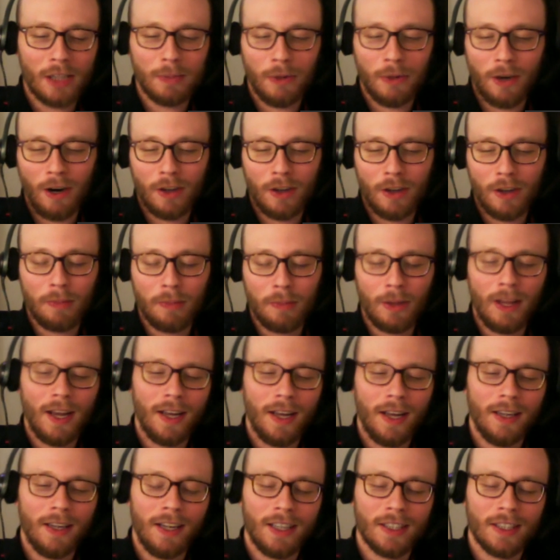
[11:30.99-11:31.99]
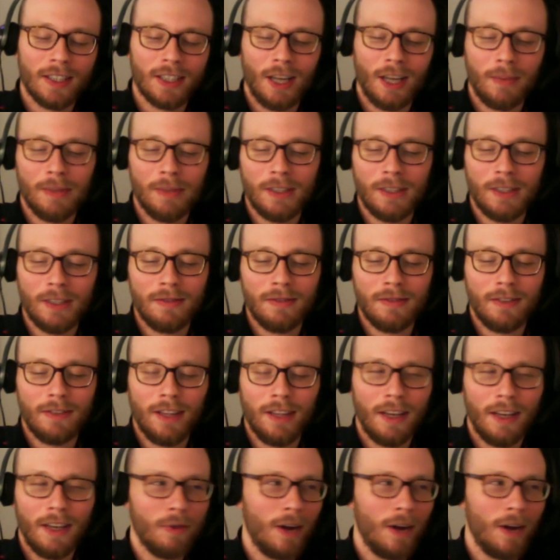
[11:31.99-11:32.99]
McCarthy got subbed
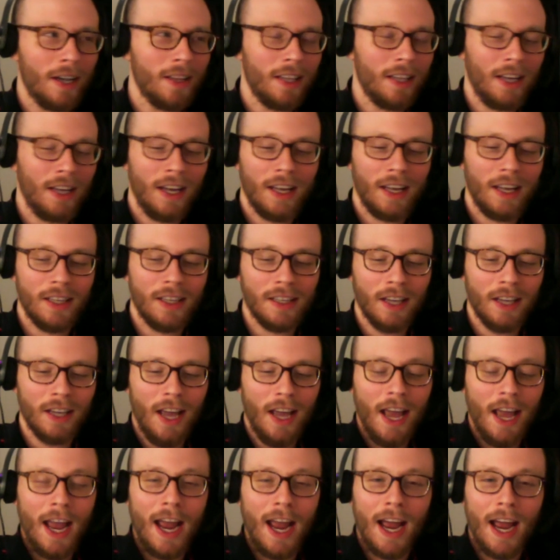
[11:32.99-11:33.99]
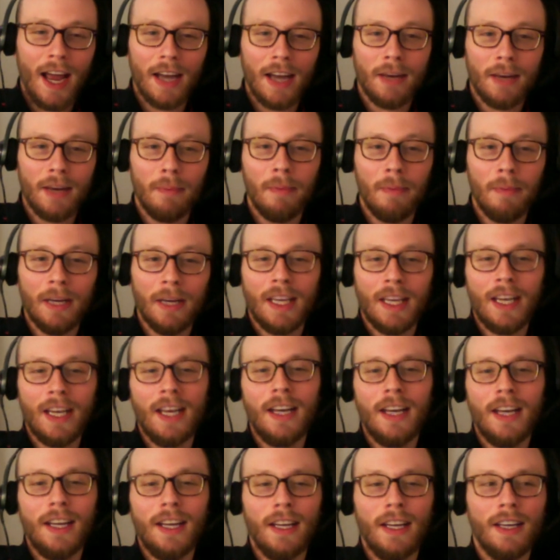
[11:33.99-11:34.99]
right at the end, and
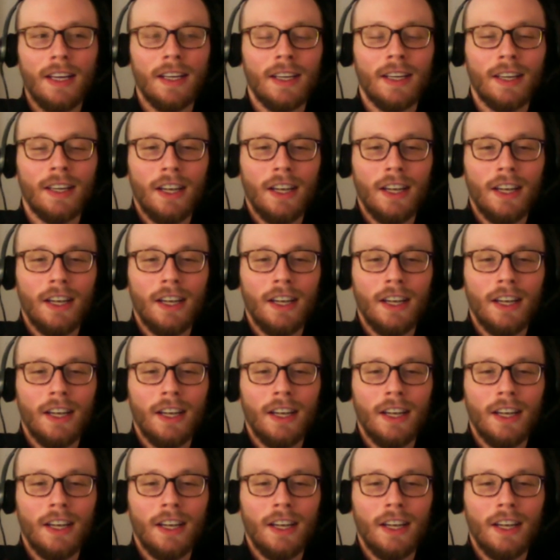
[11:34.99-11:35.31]
McGeady,